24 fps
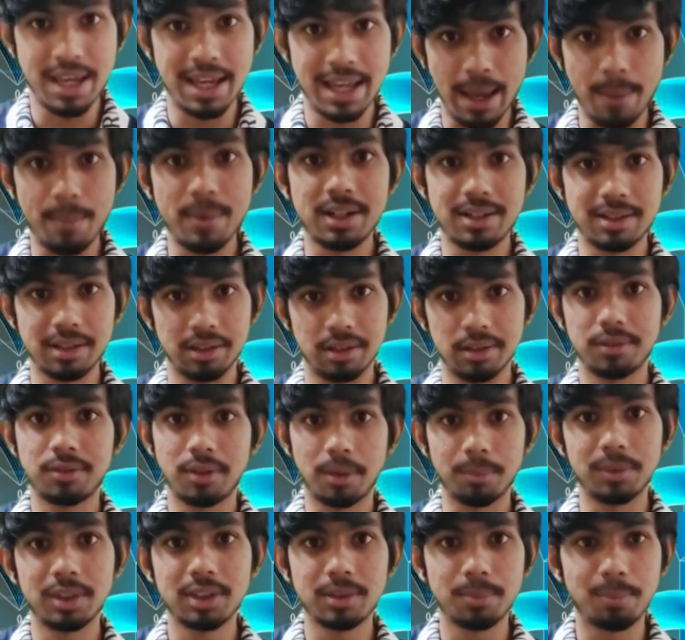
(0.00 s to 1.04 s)
being emitted
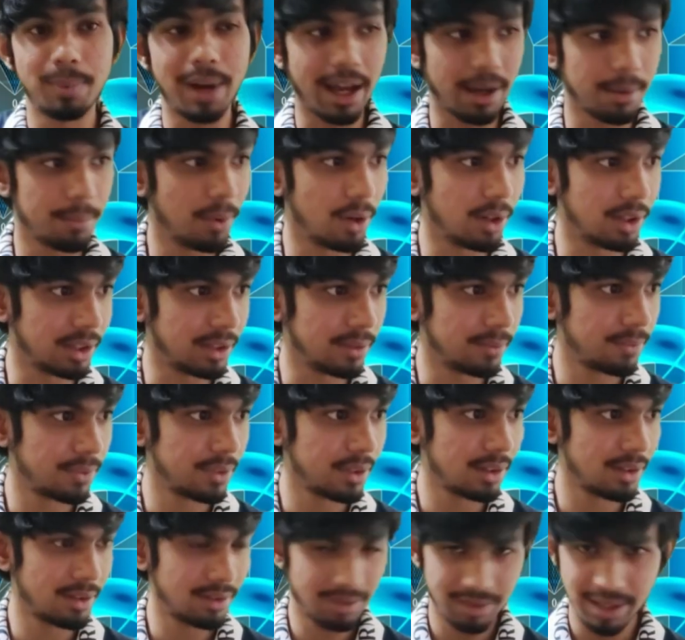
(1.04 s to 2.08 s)
from this black body.
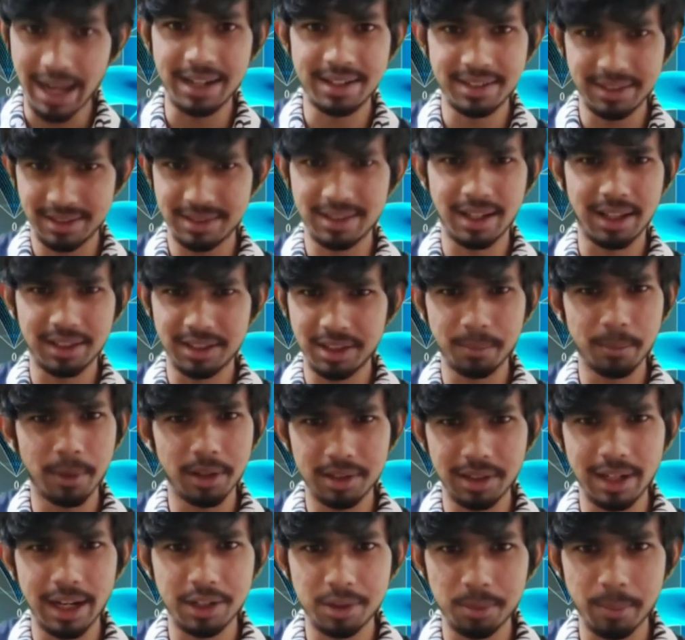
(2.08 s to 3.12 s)
Light is nothing
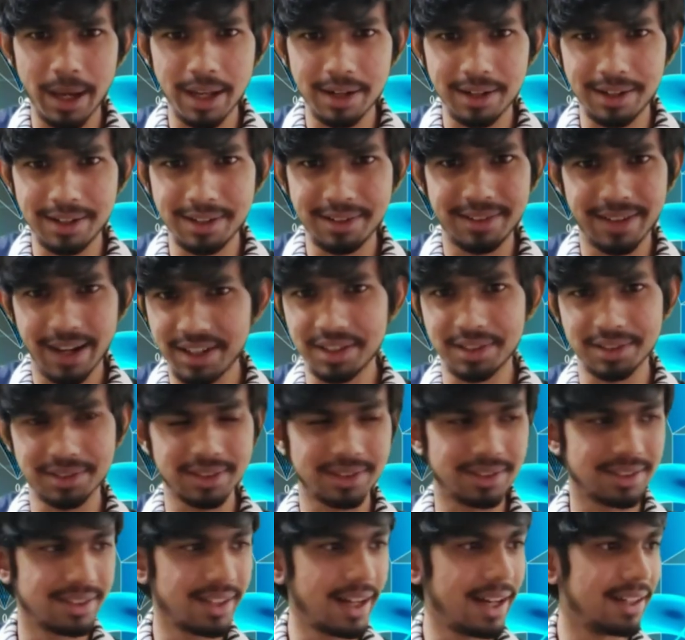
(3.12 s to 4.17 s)
but electromagnetic
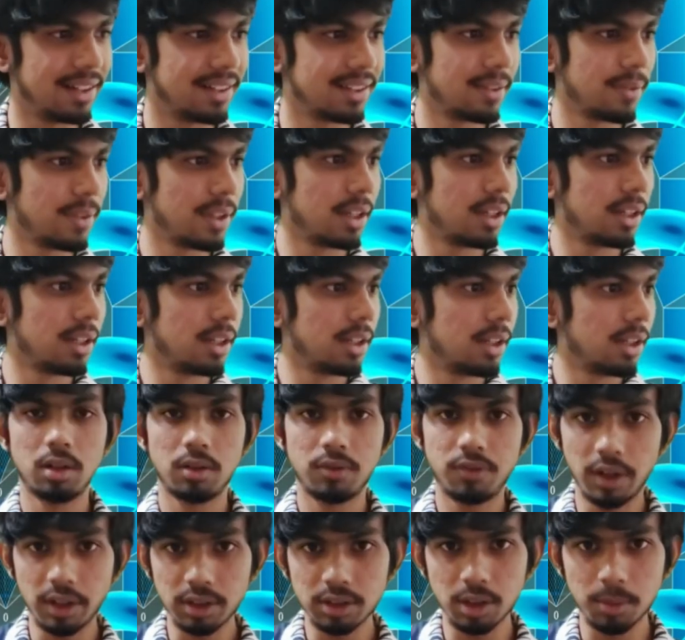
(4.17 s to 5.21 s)
radiations, right?
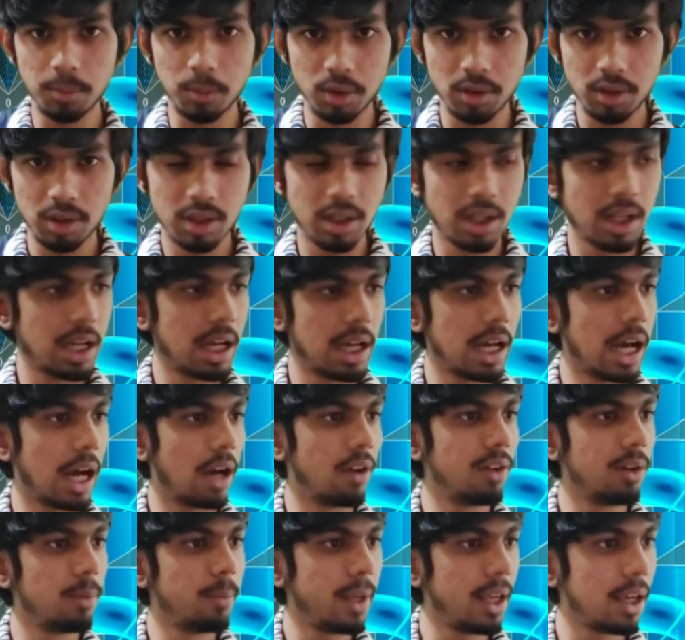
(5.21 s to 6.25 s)
Furthermore,
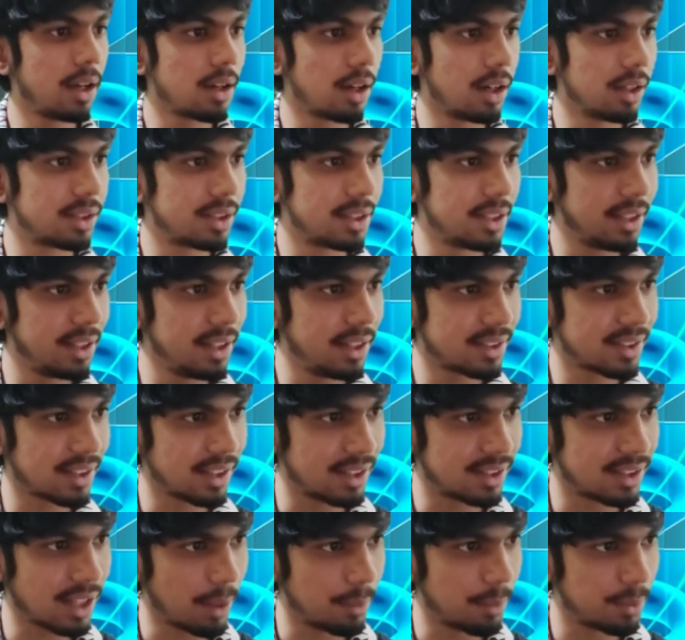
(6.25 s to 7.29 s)
I will make a
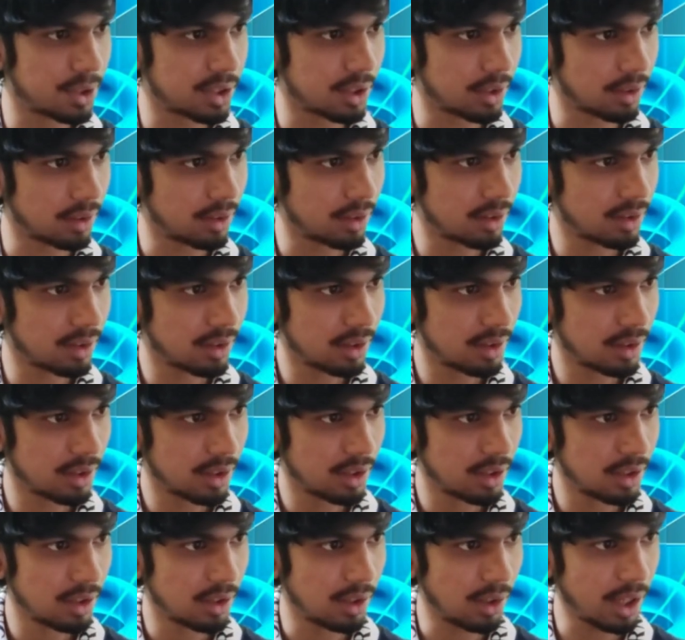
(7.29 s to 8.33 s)
serious assumption,
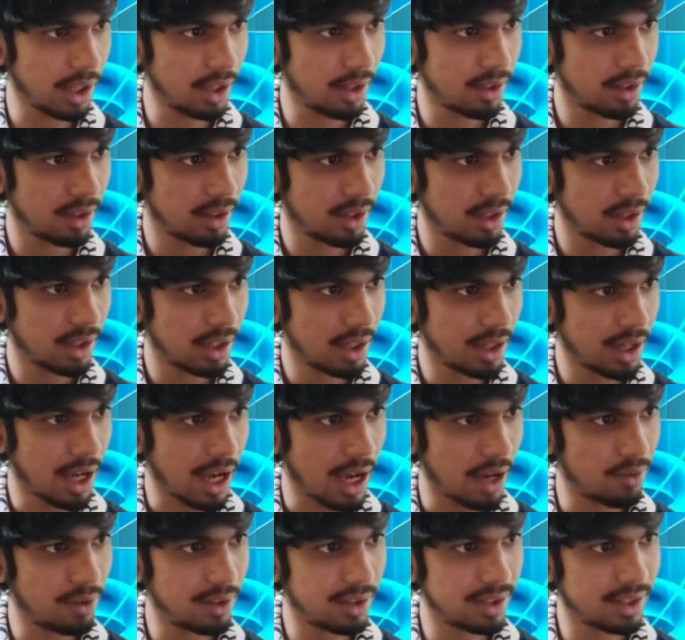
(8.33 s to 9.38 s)
okay?
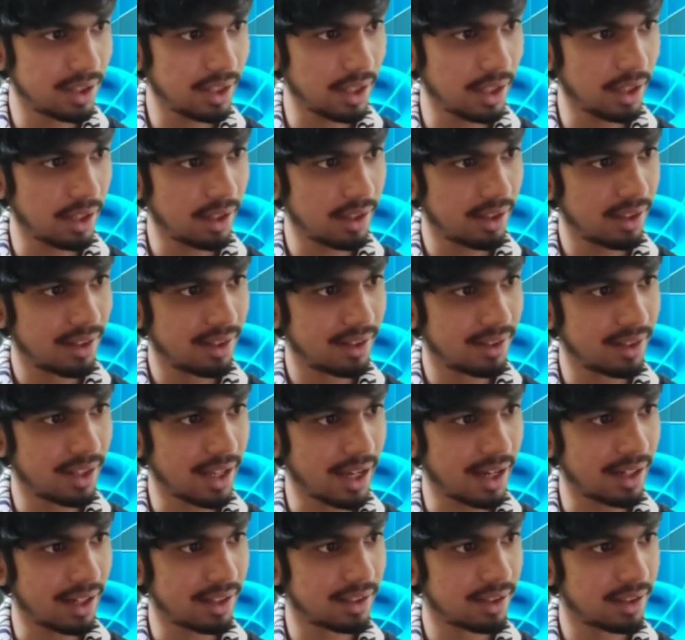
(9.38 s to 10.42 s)
I will say
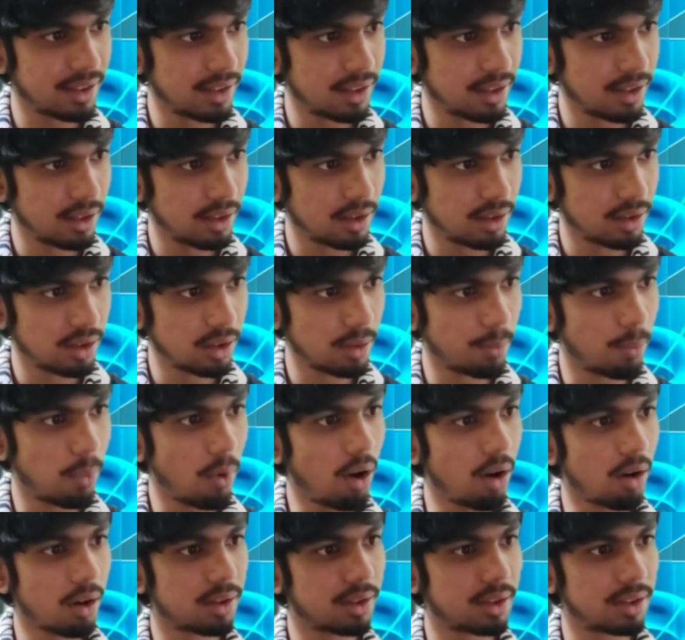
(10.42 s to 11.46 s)
that the
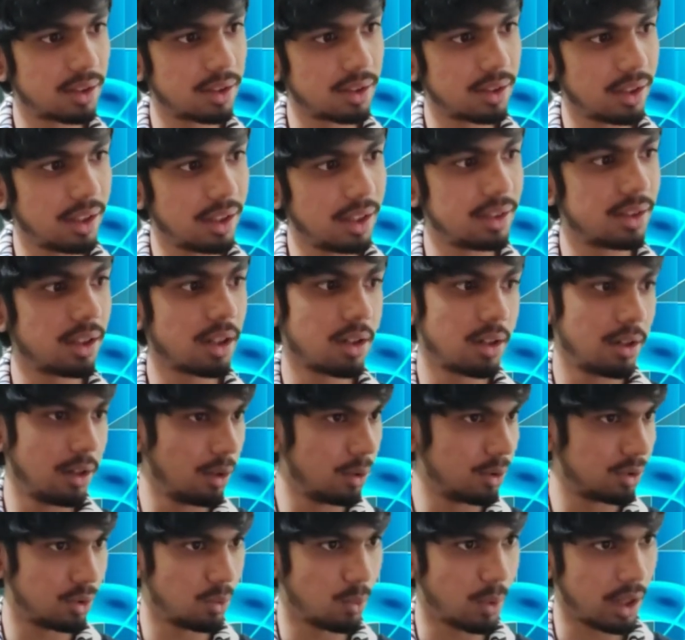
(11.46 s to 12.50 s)
box is a
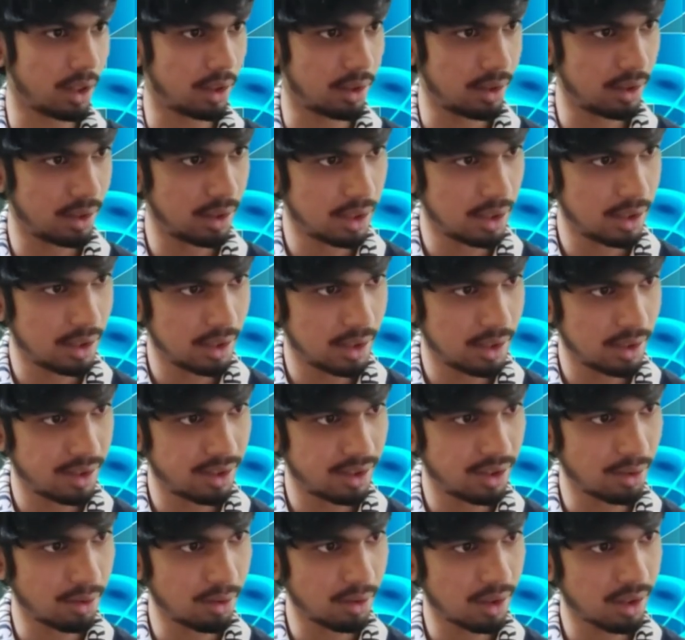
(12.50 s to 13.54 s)
closed one.
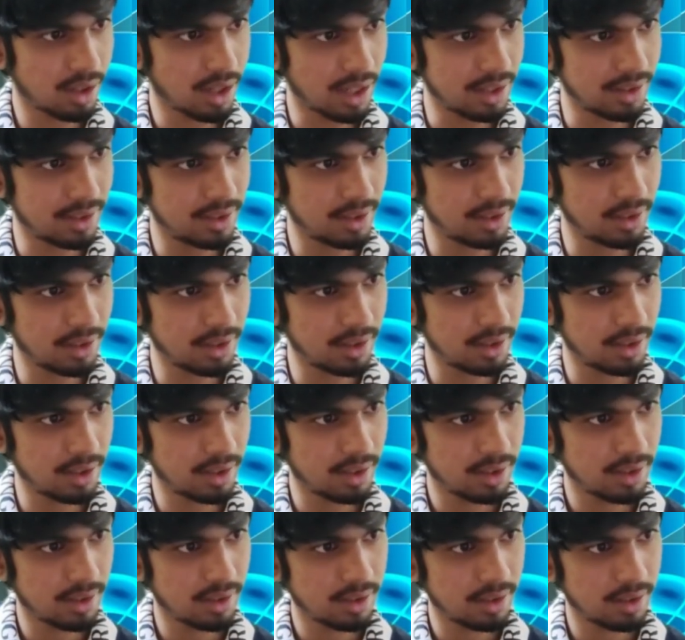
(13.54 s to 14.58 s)
So consider